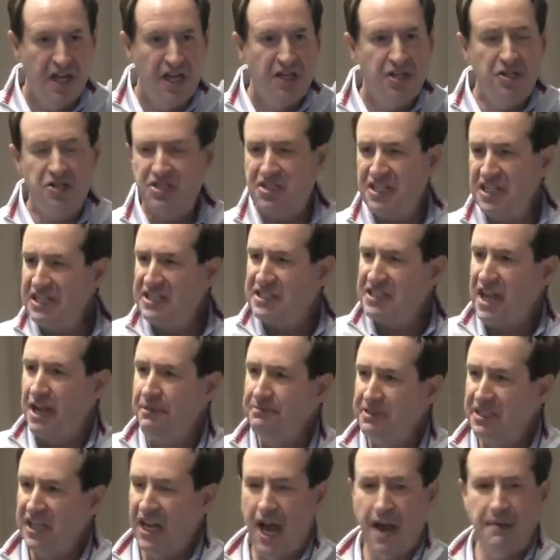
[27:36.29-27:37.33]
You see,
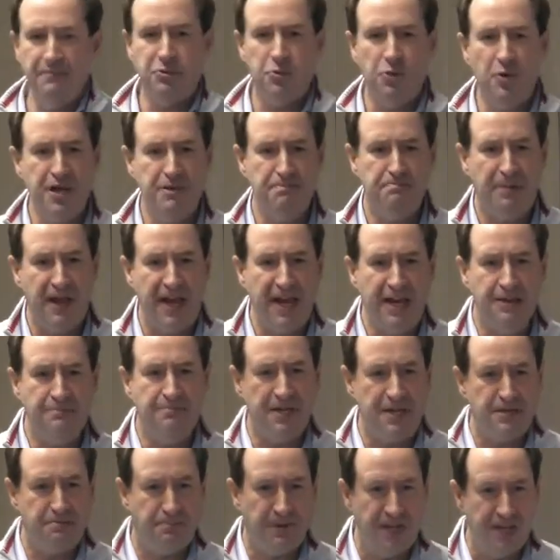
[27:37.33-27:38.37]
sometimes we
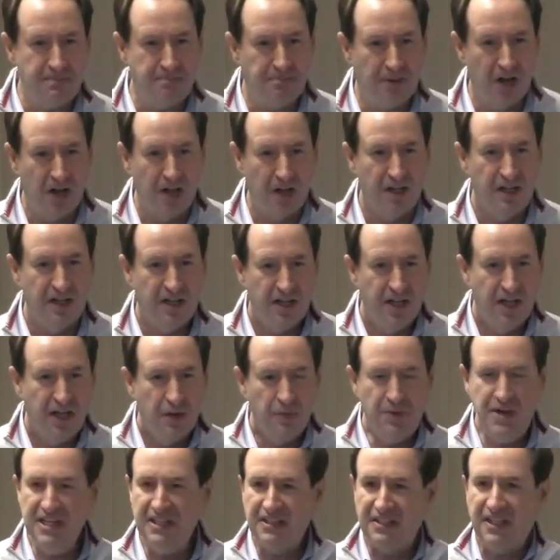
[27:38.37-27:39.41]
baby people.
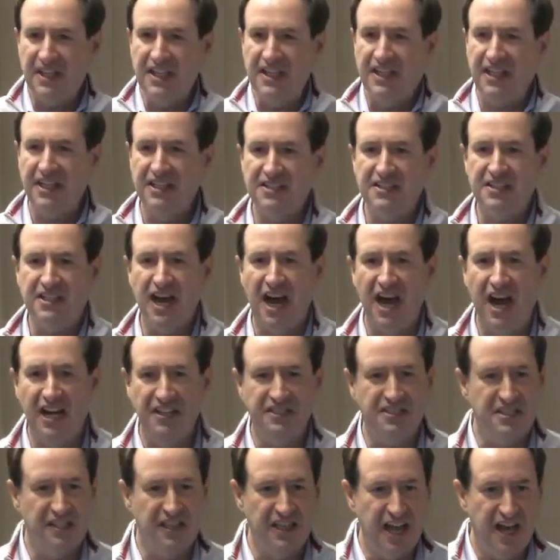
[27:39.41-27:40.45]
We think it's
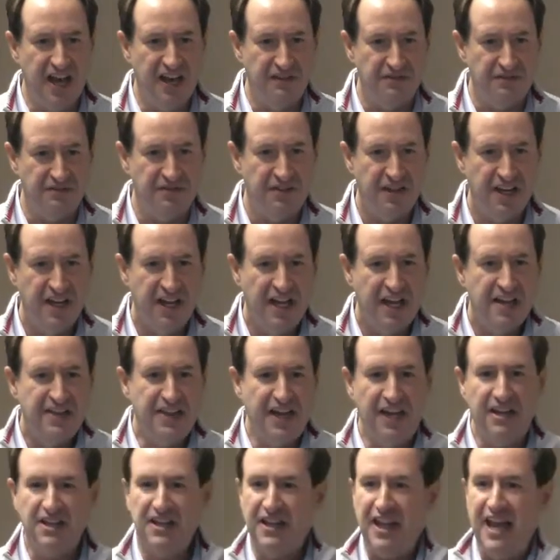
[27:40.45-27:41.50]
God's love,
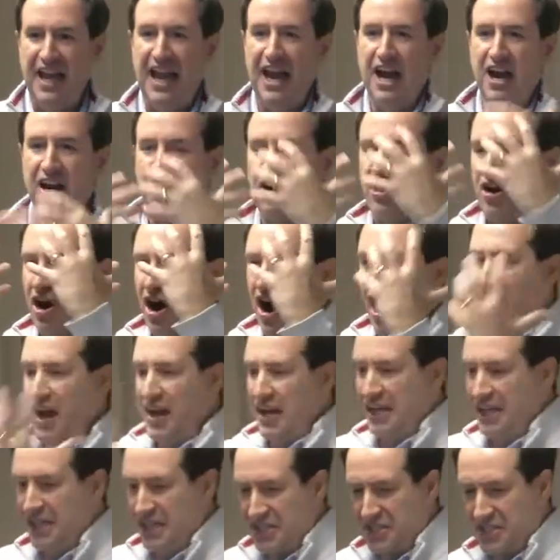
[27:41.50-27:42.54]
that they are caught
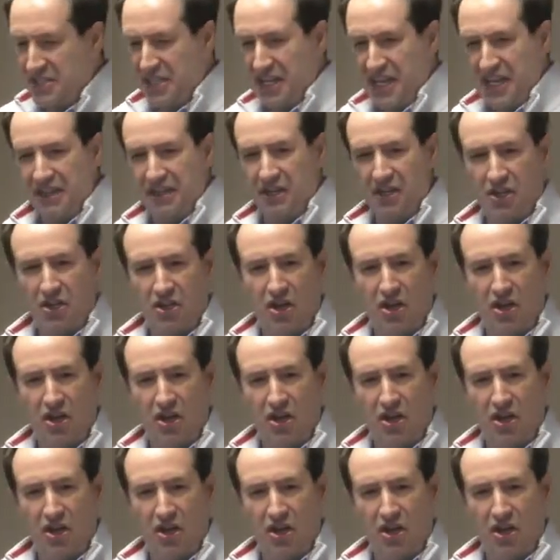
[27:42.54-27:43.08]
in a sin. They're